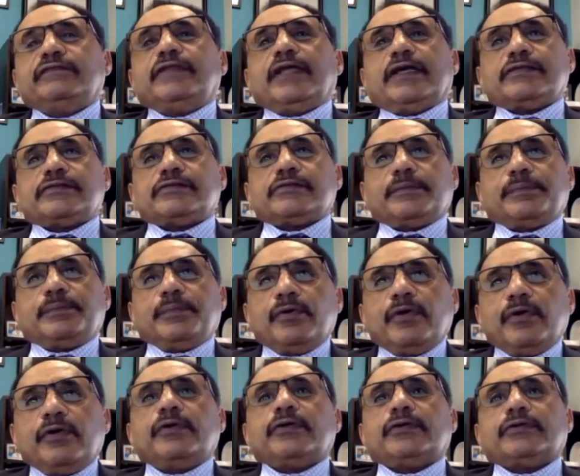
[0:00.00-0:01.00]
that
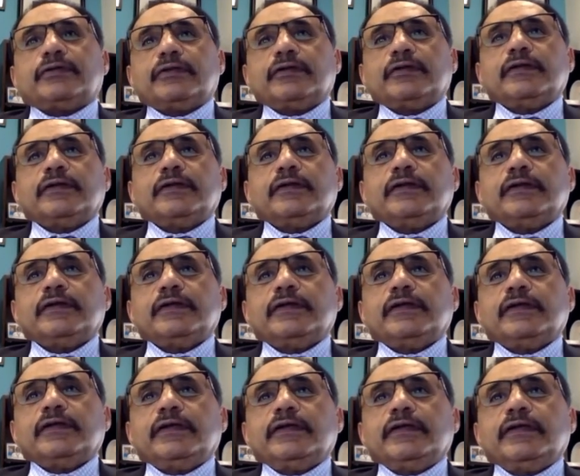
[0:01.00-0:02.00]
support,
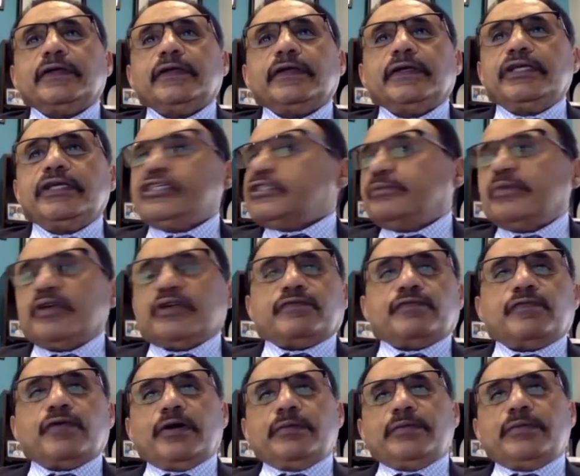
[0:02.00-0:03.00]
is
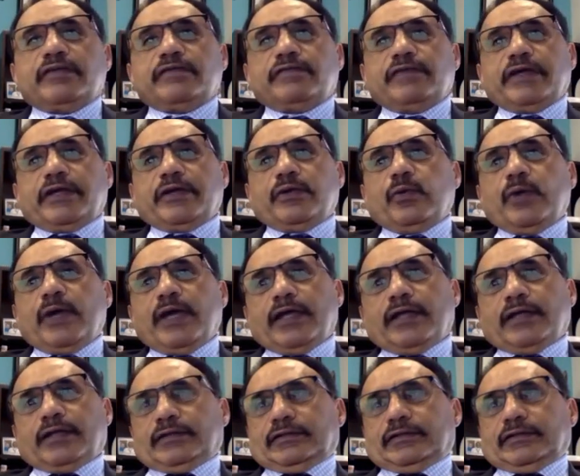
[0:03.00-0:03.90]
performing very well.